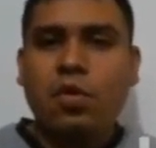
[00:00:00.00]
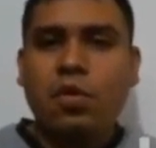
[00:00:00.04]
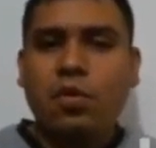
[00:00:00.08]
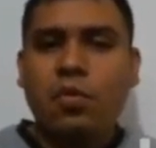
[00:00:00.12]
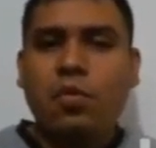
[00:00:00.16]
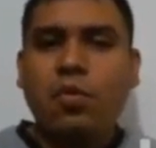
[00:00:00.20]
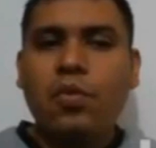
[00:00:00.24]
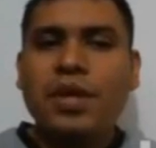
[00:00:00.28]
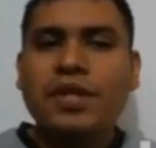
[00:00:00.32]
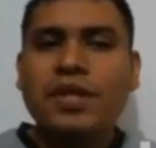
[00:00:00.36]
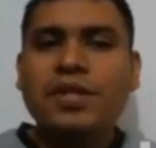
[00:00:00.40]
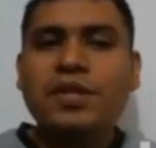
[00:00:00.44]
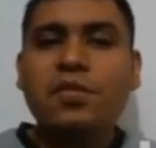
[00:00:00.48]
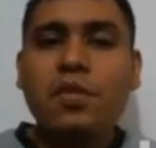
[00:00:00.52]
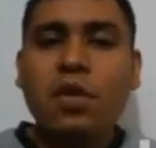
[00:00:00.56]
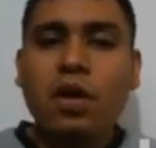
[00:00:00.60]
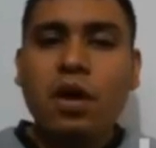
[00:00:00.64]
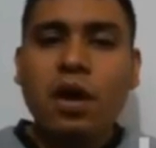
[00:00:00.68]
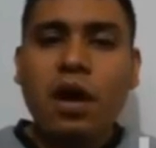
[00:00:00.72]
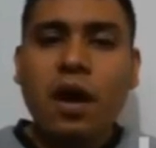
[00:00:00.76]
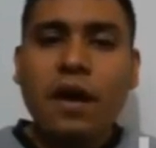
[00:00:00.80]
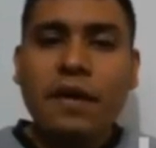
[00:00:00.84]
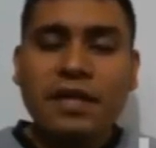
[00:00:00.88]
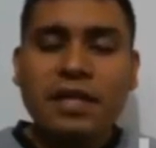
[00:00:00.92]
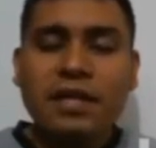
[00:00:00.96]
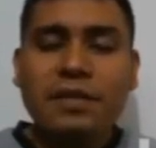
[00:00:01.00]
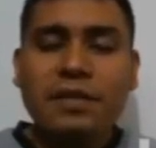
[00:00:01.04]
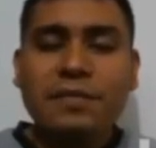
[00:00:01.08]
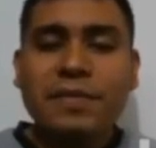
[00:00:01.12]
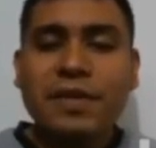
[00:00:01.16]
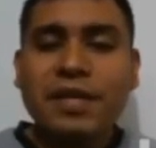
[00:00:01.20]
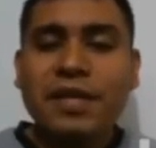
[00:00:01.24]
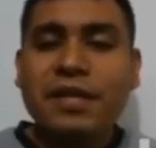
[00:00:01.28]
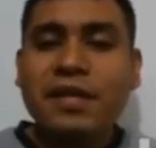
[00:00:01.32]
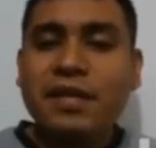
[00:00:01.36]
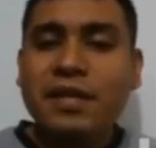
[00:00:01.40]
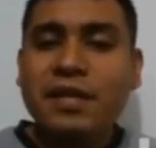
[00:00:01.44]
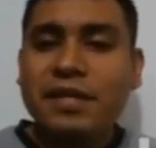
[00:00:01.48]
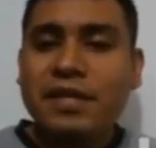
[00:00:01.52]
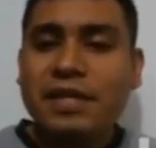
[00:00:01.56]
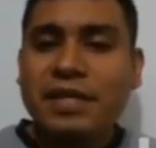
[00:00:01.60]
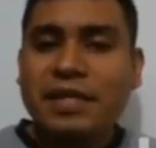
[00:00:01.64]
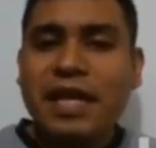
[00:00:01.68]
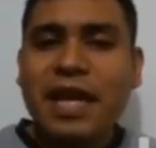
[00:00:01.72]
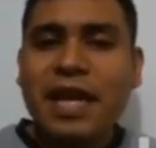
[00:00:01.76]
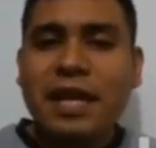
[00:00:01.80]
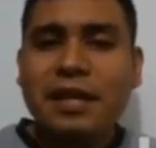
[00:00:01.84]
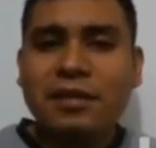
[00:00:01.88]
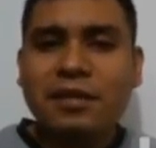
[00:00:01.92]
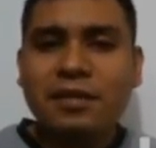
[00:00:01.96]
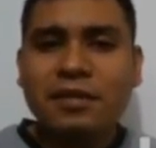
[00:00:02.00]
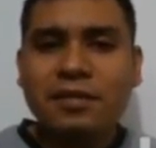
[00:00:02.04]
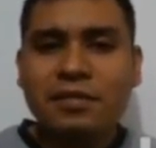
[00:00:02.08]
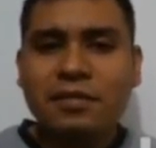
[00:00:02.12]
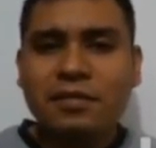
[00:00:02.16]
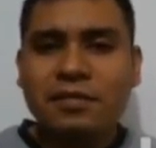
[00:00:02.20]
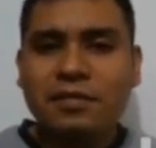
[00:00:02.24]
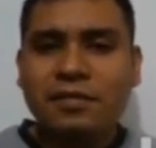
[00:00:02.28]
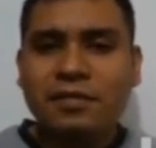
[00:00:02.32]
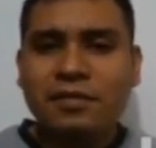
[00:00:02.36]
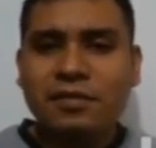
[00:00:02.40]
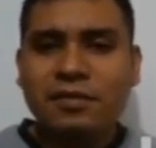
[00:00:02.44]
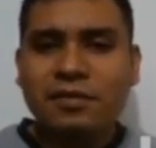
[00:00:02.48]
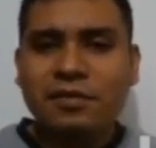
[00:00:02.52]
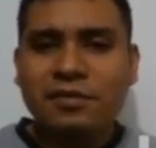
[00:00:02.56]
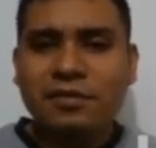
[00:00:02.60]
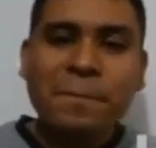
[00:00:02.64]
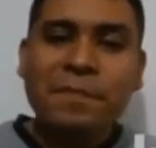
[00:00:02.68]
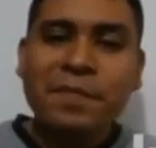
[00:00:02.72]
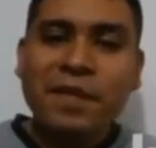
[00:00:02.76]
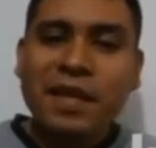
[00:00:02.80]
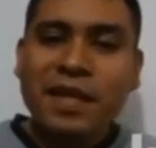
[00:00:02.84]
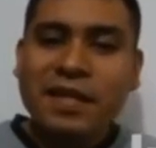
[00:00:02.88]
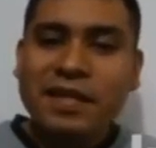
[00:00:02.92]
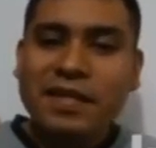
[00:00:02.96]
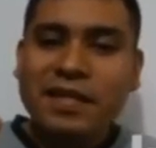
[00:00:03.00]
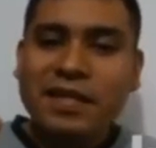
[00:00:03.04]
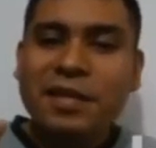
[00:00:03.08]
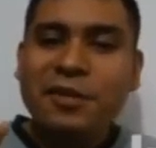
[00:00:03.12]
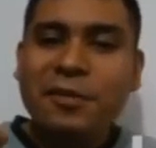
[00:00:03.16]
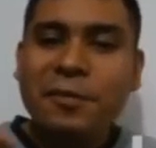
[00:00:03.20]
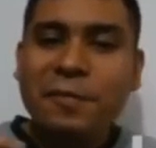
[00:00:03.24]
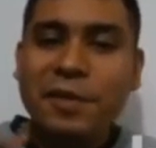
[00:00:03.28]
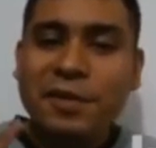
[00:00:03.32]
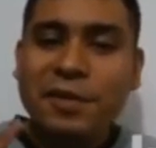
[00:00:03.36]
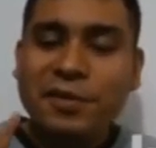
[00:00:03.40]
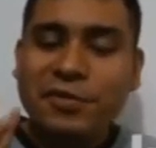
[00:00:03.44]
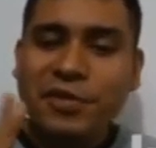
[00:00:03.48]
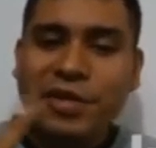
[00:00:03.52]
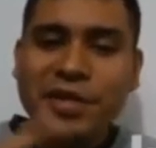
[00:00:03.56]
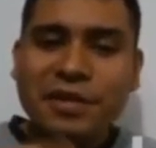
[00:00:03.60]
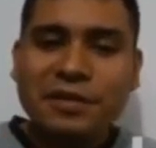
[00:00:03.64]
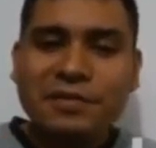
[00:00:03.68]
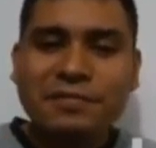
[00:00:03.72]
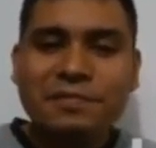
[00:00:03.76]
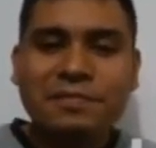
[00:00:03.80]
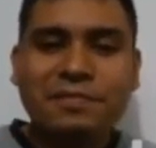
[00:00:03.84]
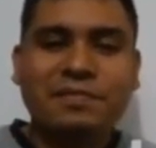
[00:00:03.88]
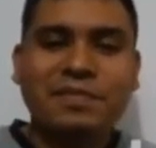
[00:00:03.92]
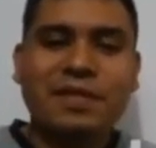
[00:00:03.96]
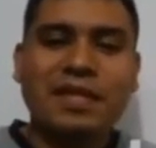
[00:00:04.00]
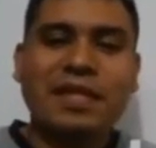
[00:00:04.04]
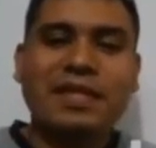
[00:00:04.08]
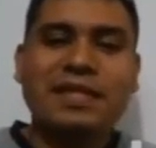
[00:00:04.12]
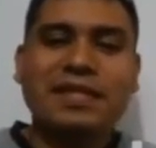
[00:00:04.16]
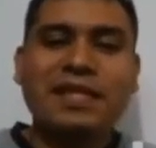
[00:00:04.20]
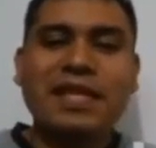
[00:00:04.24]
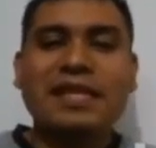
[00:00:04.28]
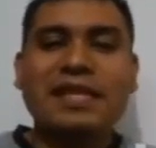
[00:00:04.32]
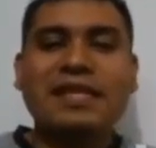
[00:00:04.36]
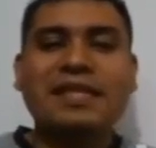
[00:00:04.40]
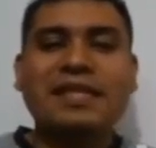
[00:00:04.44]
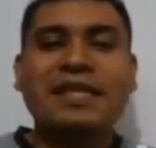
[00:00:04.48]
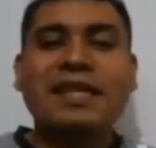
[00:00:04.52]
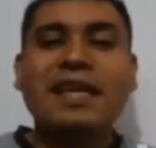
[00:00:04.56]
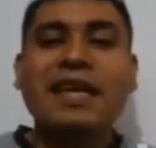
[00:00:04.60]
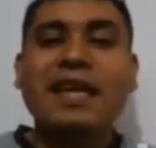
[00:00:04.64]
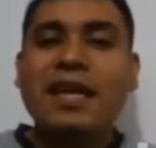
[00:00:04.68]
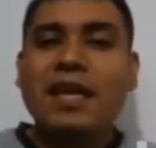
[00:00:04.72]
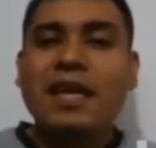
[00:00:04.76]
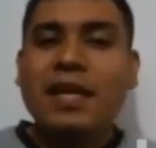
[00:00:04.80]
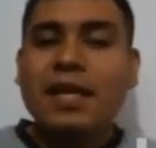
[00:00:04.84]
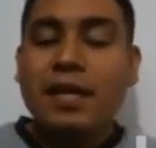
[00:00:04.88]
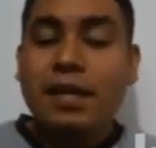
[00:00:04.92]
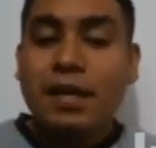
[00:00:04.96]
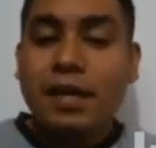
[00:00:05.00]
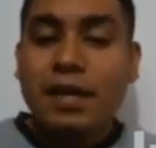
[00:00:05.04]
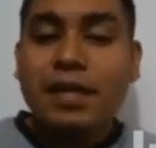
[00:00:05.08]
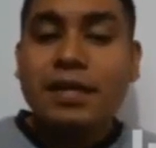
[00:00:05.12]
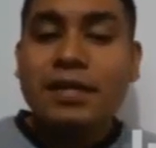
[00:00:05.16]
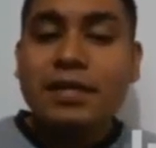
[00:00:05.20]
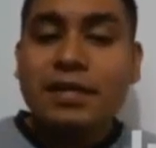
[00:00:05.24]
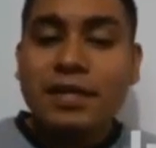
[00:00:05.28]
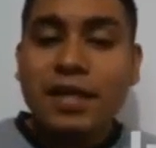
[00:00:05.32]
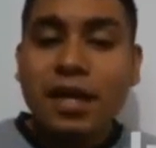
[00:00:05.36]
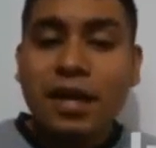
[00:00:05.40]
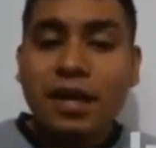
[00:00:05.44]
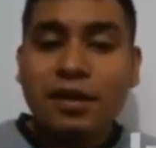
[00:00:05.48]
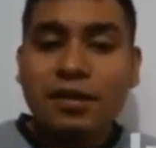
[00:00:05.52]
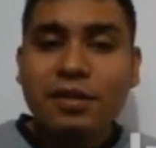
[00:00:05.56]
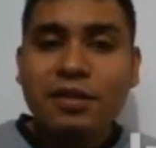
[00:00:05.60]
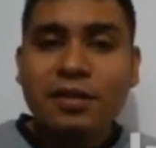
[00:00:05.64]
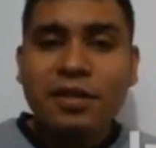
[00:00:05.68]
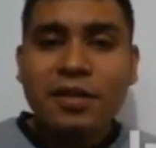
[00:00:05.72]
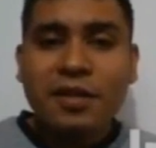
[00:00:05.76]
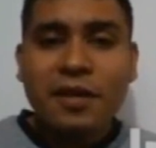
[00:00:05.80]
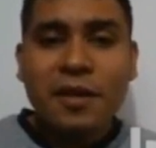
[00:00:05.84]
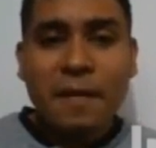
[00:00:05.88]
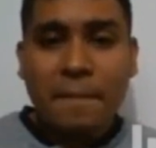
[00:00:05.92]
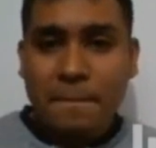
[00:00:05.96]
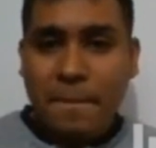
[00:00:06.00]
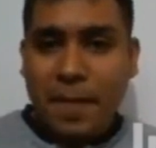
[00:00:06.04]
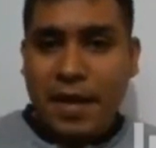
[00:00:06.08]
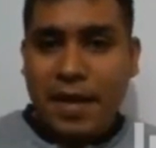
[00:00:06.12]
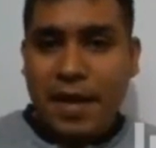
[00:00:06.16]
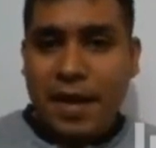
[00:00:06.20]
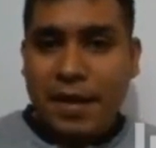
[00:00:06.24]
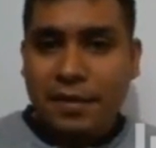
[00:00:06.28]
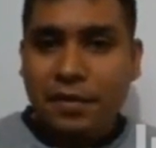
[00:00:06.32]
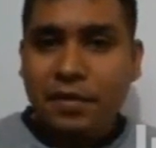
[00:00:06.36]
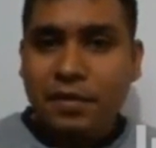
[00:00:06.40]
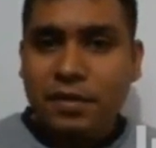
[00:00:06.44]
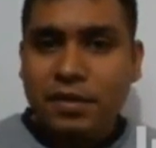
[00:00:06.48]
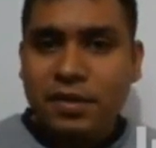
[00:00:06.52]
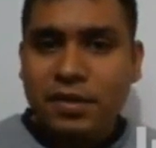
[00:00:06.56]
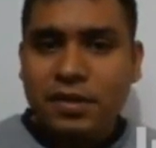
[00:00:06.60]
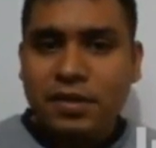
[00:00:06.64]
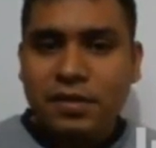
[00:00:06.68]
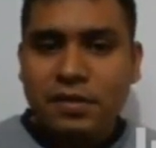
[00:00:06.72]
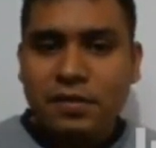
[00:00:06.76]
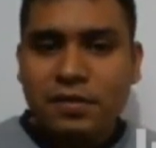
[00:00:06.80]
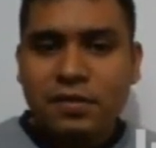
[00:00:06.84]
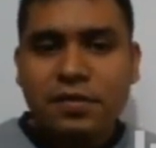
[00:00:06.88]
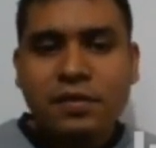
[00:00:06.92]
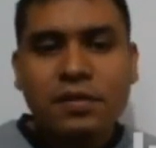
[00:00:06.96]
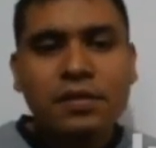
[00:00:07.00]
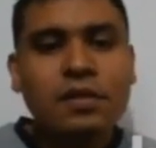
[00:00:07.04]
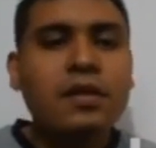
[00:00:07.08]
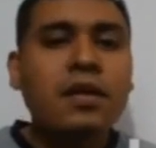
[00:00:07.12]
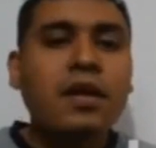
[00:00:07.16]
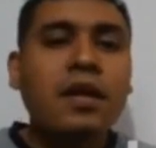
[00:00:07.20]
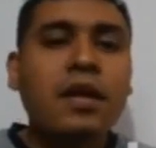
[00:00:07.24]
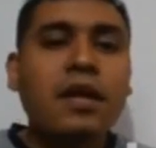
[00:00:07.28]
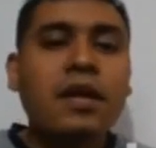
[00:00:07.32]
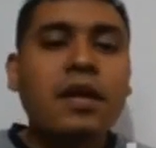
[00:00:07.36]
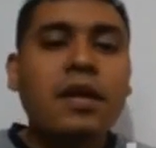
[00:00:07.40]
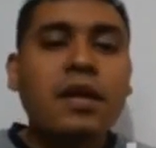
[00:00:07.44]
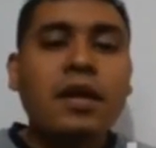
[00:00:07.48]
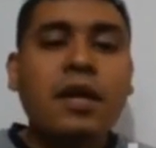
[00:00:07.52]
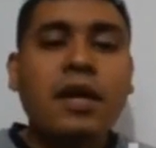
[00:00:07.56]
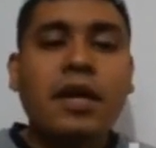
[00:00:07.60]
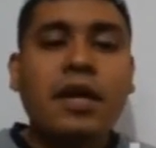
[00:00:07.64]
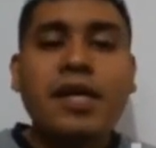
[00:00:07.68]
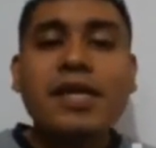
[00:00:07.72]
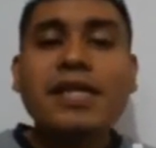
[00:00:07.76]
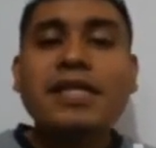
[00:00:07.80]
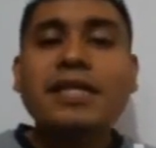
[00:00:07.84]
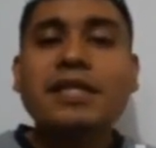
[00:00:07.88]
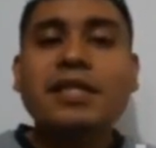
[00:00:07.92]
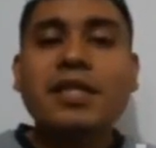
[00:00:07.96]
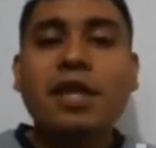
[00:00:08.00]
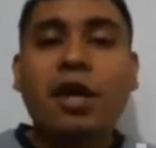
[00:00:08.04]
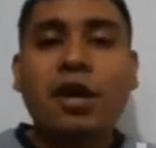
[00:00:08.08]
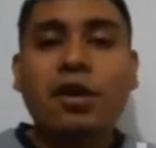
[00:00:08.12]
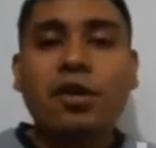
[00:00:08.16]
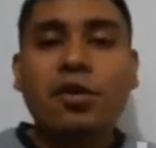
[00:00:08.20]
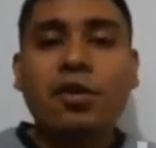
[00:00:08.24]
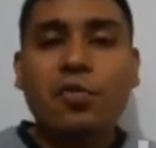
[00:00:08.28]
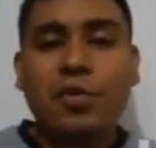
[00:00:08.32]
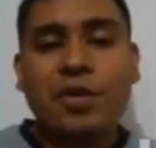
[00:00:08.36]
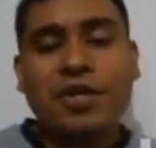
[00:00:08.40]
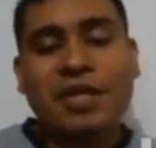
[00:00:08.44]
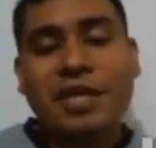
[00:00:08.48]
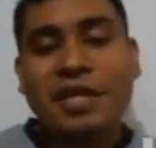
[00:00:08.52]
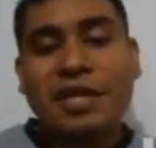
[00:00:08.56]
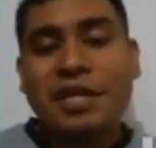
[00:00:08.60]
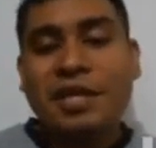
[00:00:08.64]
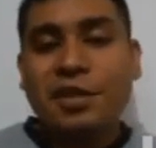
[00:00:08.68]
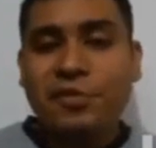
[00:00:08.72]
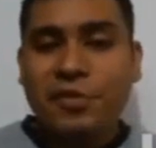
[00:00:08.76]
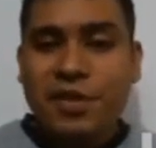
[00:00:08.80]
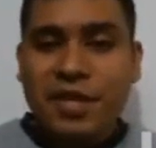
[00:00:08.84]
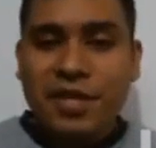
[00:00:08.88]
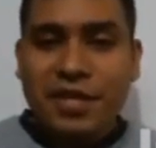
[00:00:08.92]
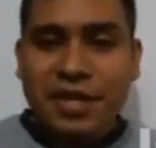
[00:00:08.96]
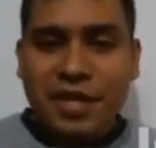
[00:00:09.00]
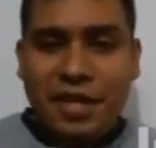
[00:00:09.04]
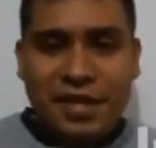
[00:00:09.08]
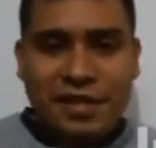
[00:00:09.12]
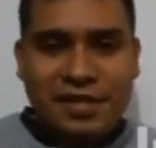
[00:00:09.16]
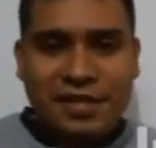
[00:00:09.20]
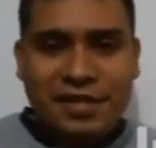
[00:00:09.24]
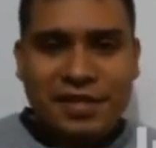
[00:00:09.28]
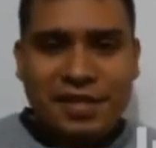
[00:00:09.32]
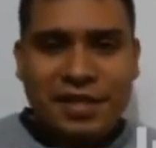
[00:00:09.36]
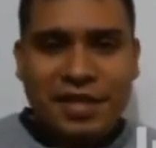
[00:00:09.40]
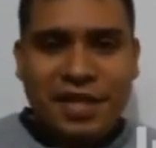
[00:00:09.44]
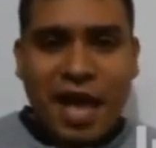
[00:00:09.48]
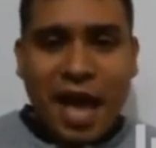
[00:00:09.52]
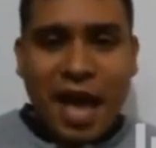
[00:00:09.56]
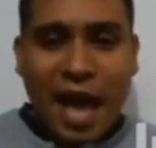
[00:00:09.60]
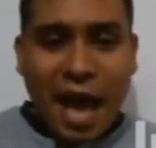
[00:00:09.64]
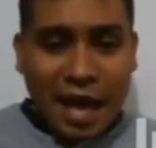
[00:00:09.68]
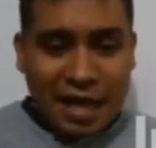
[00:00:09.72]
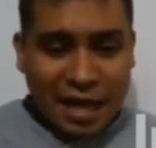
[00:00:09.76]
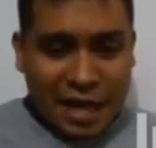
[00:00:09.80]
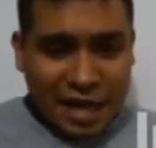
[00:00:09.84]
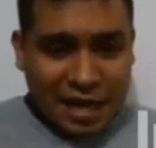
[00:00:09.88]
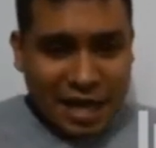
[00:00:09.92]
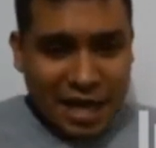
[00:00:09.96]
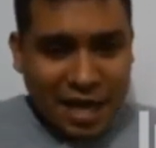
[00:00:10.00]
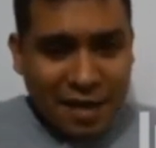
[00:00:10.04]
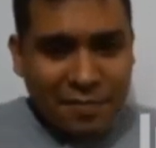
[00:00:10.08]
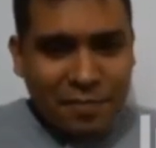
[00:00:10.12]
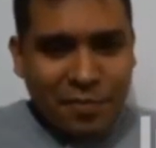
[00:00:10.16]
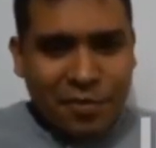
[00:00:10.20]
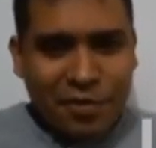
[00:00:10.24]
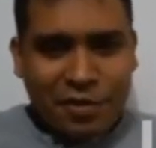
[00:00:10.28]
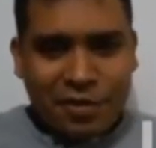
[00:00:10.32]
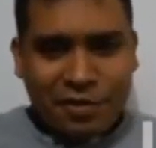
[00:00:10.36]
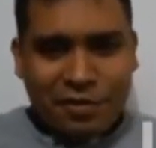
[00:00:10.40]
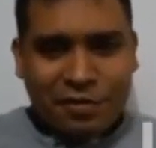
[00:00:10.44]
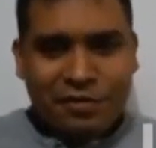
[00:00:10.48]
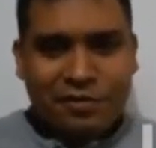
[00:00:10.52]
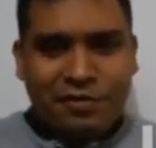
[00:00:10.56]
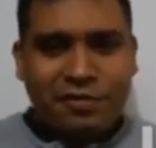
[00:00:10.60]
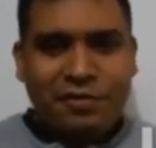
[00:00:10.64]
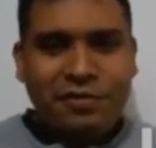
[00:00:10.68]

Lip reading: Which activity is that? The number 3 says, is done by adults. It's done with ingredients and an apron.